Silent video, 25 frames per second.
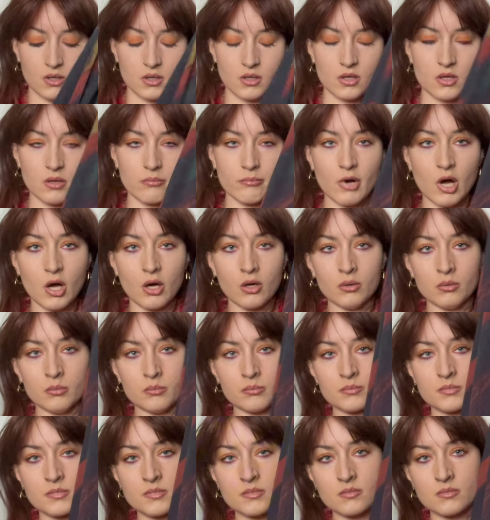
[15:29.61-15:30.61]
the
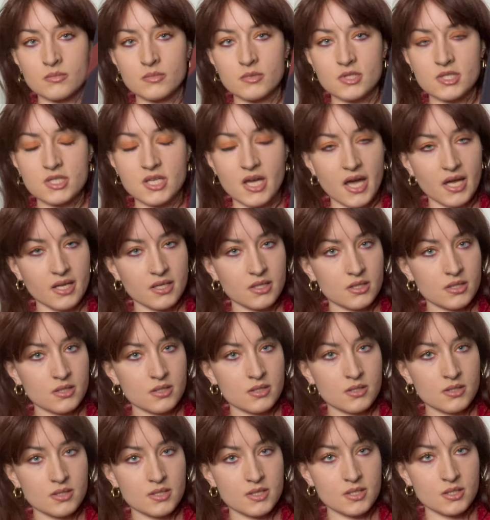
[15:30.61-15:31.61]
bottom
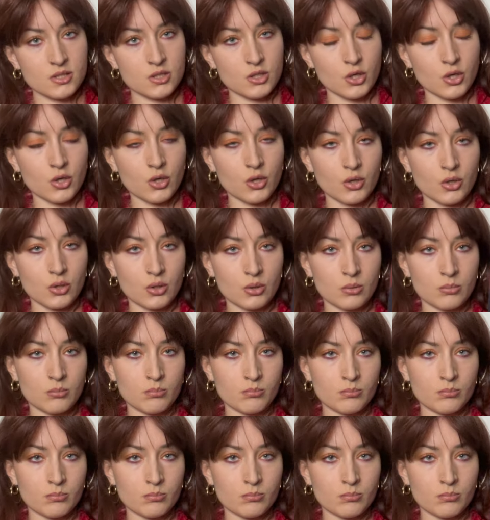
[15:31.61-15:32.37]
tends to